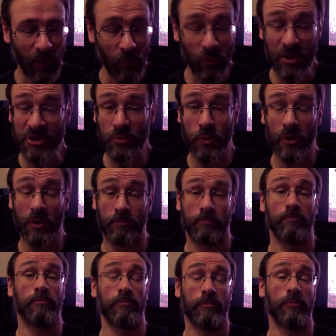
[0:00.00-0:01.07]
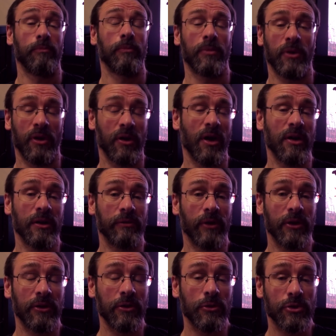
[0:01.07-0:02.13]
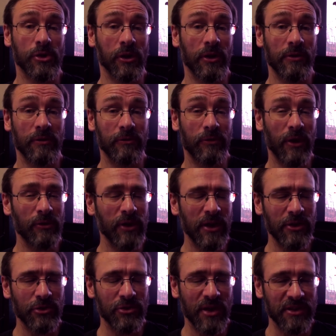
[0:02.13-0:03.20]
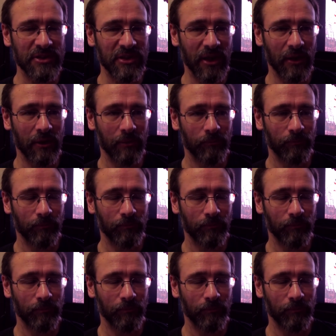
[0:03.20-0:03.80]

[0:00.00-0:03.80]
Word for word: which were kind of unusual and very interesting.